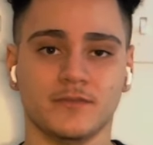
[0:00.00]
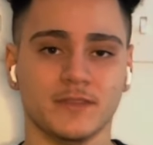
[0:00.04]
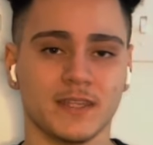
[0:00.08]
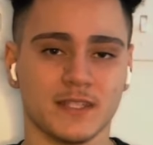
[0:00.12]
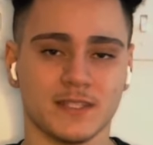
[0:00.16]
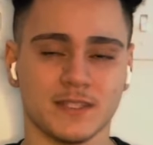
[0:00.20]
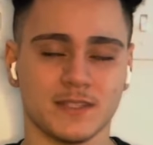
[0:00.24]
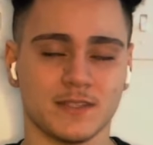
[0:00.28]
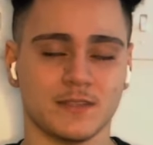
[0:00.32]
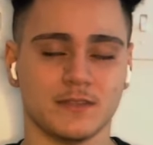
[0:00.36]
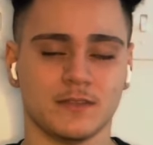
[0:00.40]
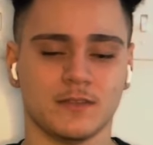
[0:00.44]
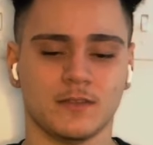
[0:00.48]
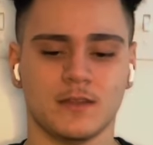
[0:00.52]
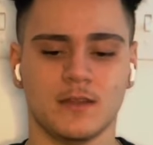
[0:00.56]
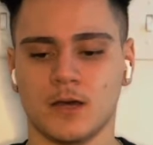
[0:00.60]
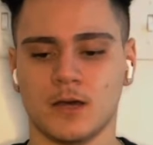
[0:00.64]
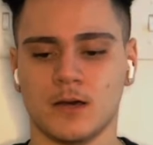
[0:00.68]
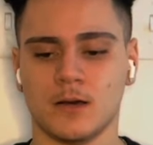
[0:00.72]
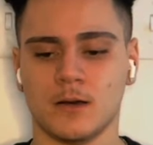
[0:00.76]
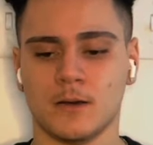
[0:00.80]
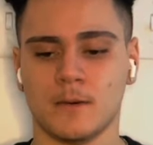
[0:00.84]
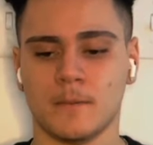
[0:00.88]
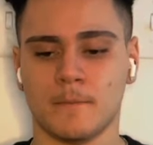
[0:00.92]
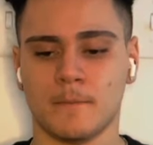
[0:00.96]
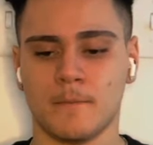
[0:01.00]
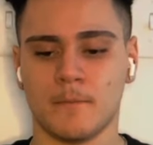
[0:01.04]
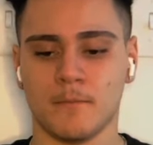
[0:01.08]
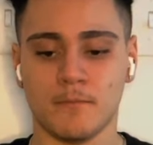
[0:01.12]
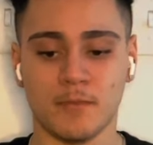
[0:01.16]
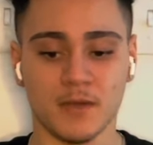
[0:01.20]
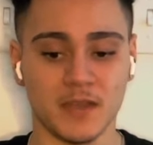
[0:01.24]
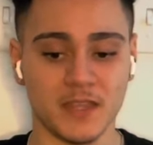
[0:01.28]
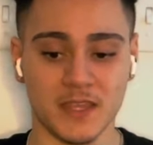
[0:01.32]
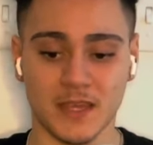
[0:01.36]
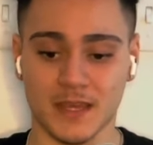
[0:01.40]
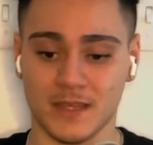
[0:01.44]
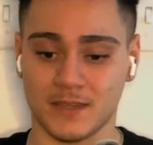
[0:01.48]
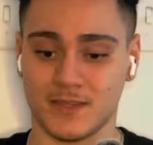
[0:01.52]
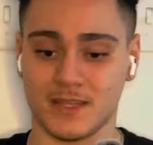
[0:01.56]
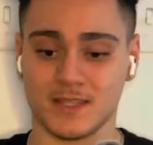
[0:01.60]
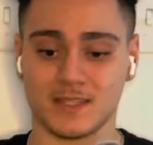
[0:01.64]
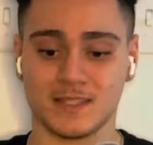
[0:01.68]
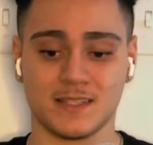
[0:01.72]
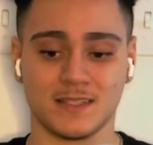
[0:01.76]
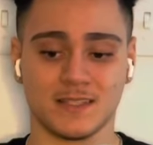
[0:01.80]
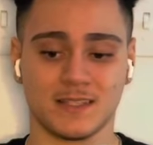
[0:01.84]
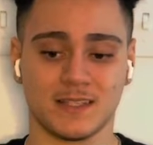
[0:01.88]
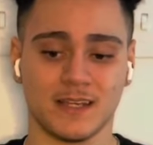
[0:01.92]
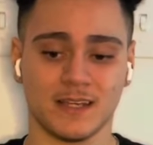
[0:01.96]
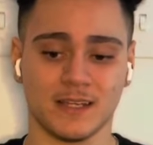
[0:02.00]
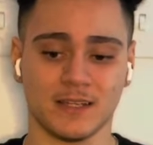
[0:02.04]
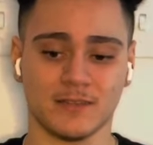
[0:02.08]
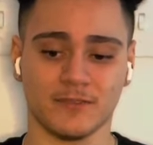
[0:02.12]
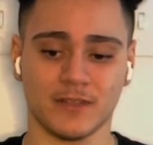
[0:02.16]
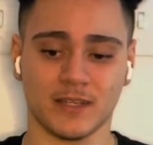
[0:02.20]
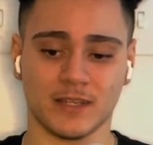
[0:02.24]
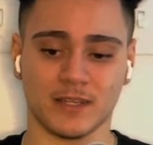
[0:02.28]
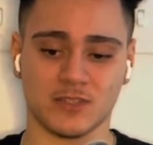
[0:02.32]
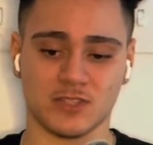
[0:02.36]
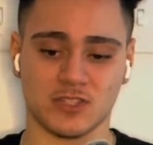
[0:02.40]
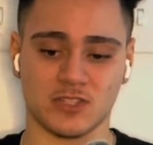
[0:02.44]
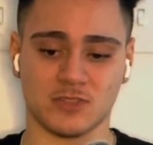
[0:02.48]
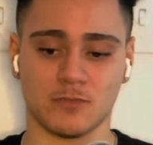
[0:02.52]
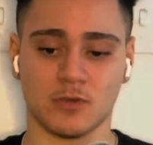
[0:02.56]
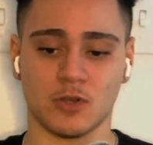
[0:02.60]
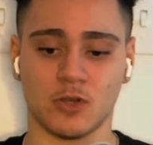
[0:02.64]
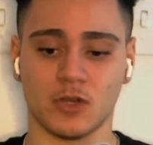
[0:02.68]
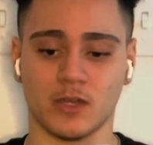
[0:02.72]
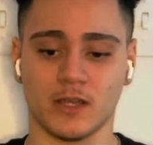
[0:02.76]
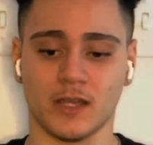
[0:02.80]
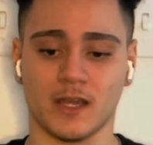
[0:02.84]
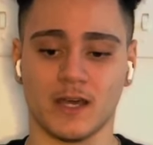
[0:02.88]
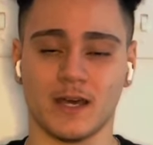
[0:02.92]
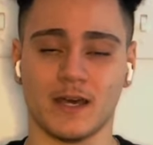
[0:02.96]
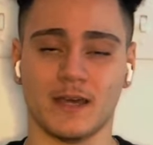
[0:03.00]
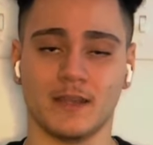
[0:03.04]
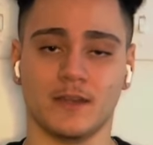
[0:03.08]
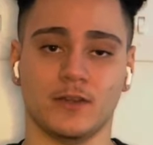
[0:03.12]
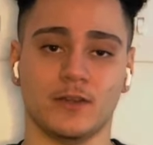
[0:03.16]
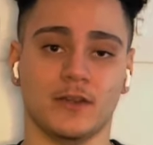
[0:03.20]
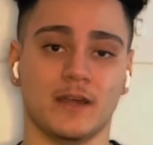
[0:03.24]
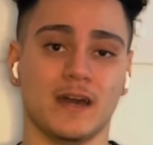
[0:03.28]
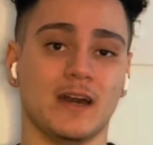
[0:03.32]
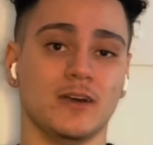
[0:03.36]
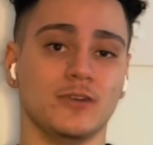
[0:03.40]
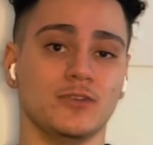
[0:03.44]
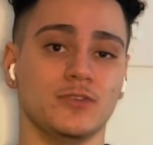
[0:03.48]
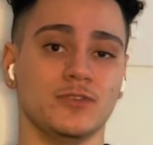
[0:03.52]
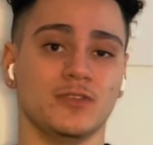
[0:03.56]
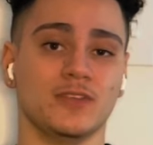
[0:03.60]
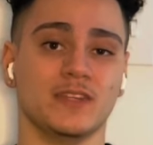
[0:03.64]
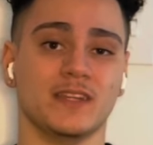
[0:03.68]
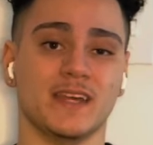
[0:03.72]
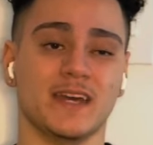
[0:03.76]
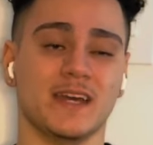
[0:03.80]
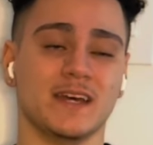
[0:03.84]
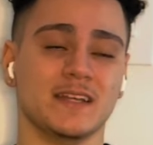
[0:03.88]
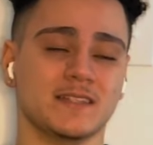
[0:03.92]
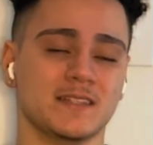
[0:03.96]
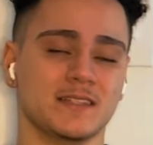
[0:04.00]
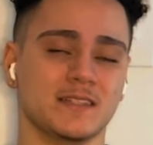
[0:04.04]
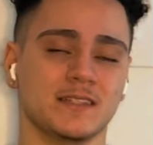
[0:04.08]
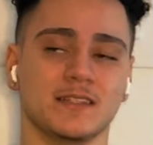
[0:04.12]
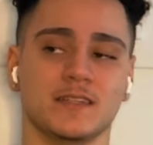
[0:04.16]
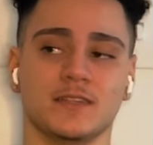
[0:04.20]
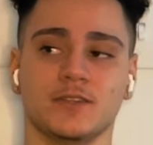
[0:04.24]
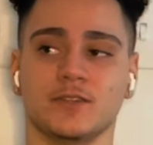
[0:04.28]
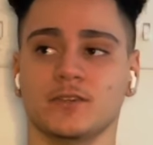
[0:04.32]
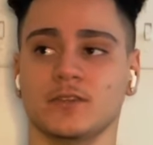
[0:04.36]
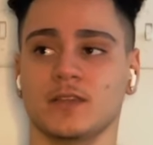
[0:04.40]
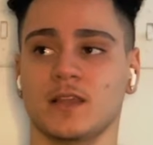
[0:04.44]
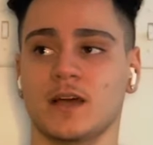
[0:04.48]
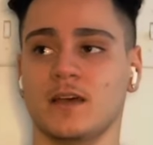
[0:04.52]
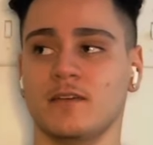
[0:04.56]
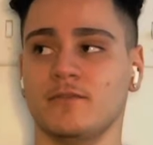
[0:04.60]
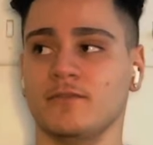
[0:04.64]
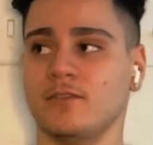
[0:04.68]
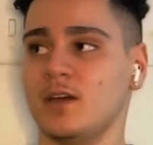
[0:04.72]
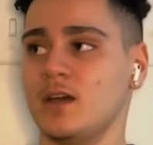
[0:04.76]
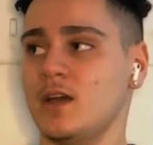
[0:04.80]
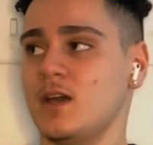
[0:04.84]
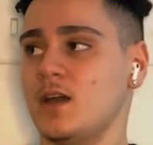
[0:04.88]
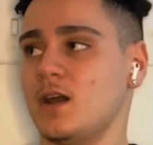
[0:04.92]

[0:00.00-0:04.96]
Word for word: That's it. But yeah, that's kind of like a small guide on how you can escalate your life.